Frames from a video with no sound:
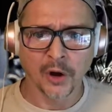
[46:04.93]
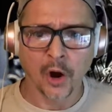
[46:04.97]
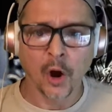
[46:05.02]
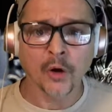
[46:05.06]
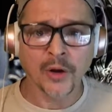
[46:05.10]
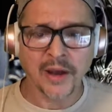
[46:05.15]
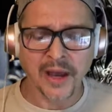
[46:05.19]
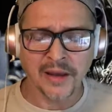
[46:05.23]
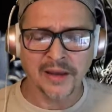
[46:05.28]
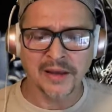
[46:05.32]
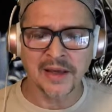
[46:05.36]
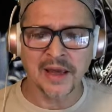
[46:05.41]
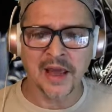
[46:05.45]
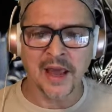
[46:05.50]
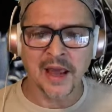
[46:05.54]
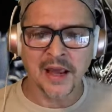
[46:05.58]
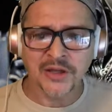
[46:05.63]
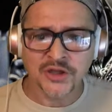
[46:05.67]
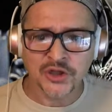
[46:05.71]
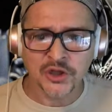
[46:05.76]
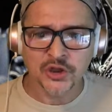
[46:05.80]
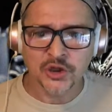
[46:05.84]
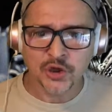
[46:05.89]
Okay, he
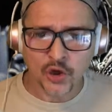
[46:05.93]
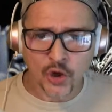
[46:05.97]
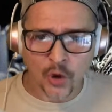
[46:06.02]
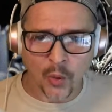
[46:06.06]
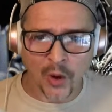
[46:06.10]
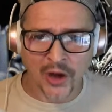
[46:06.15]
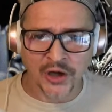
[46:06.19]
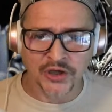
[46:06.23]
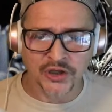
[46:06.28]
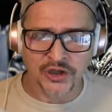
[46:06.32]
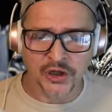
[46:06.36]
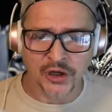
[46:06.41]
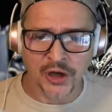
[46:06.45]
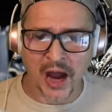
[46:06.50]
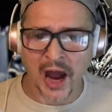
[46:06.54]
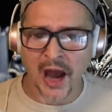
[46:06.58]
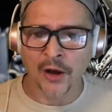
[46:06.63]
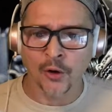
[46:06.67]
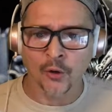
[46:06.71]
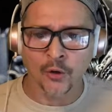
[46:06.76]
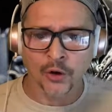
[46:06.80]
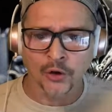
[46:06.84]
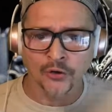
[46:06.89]
answered your question.
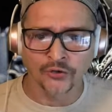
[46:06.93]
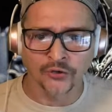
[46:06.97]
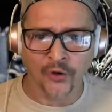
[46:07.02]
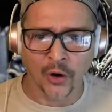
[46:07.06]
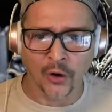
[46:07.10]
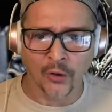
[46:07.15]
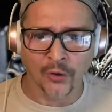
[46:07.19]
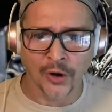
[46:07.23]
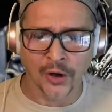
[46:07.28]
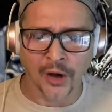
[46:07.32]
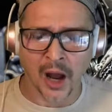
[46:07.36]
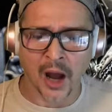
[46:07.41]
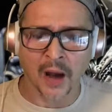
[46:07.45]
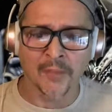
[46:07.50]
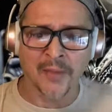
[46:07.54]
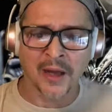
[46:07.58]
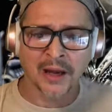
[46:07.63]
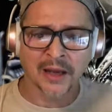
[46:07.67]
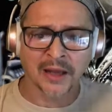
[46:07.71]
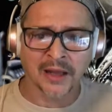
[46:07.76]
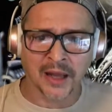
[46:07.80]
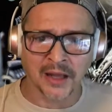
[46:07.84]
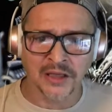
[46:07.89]
I don't condone it. I'm
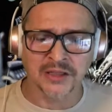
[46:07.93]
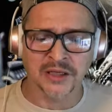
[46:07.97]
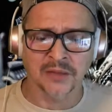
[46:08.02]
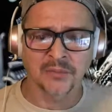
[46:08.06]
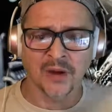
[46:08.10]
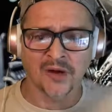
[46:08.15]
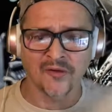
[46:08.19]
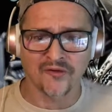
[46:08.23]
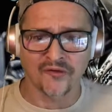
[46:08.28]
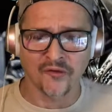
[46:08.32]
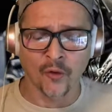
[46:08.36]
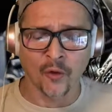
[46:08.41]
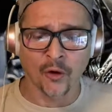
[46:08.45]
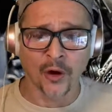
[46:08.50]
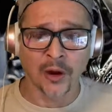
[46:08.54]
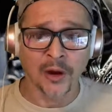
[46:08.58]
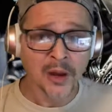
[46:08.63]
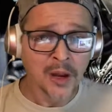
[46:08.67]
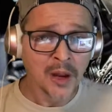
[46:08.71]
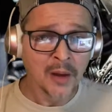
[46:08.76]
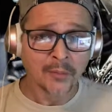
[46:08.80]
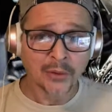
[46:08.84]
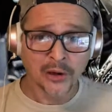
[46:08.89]
not against it. I'm not for it.
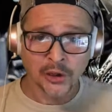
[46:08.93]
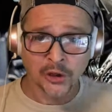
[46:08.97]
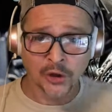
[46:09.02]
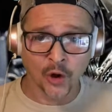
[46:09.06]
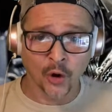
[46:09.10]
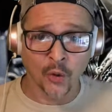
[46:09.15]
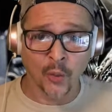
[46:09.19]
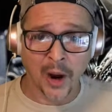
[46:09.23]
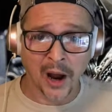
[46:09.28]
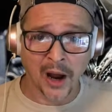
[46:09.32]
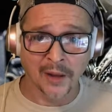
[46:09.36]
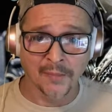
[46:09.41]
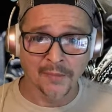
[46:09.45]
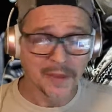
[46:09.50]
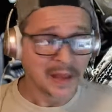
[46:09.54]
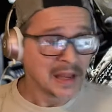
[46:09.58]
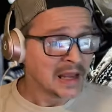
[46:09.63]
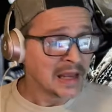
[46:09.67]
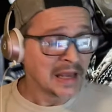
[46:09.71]
But you know what?